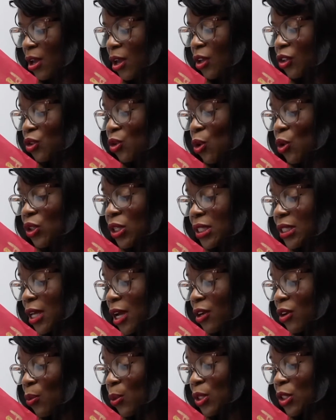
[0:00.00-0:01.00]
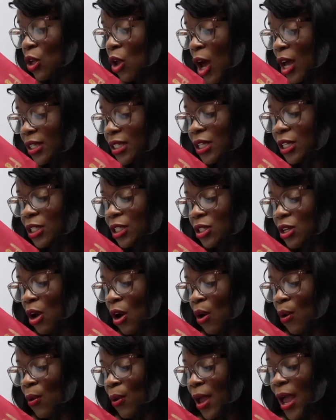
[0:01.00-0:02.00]
Scrooge's letter was lost in the
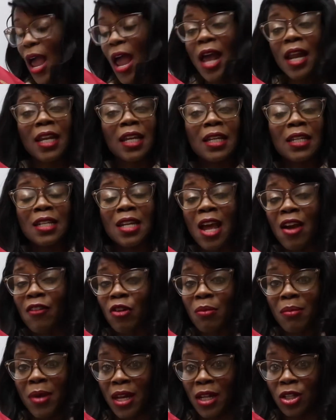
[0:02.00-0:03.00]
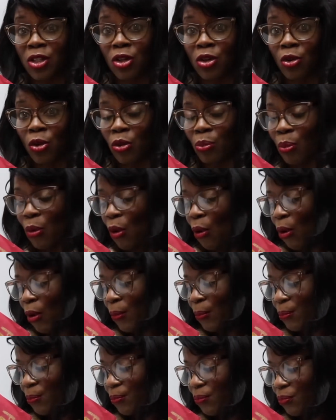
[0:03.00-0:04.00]
snow and it never made it to the North
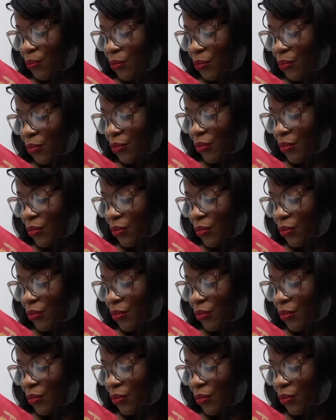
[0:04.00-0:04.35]
Pole.